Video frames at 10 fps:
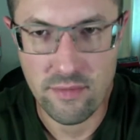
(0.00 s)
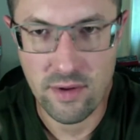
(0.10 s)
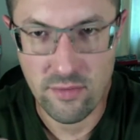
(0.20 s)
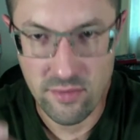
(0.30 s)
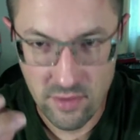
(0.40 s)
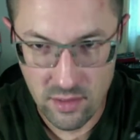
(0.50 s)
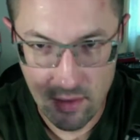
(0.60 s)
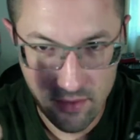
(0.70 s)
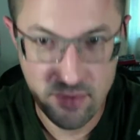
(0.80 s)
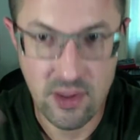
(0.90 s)
I've never seen
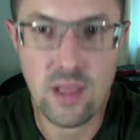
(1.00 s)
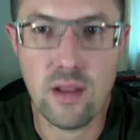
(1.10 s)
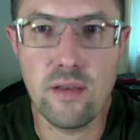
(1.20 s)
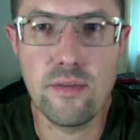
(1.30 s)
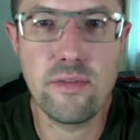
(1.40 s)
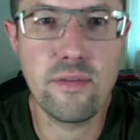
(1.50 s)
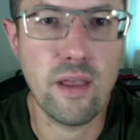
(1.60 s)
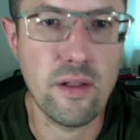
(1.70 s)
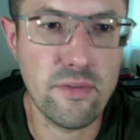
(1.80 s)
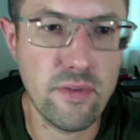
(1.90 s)
instantaneous
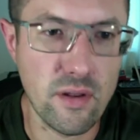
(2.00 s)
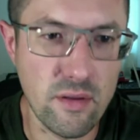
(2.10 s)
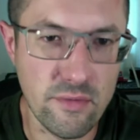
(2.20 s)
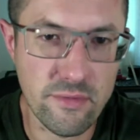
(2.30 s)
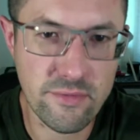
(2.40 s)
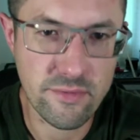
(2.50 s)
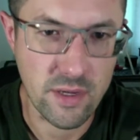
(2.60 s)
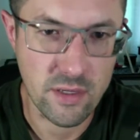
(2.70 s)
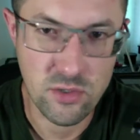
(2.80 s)
outside of